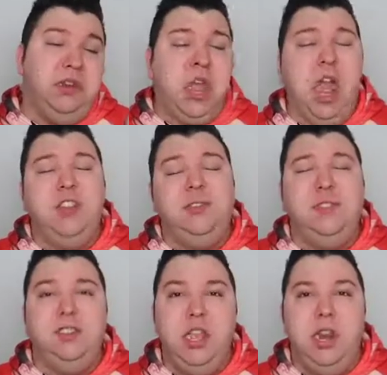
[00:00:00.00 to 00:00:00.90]
title's
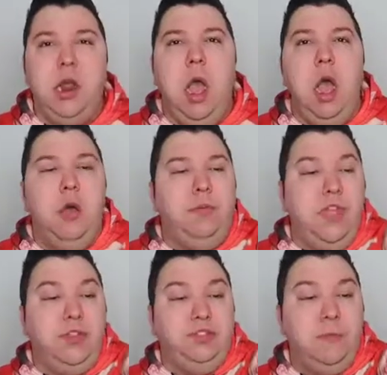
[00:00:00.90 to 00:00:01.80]
misleading. Oh
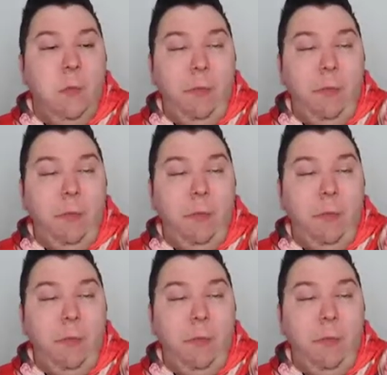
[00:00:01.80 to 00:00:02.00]
please.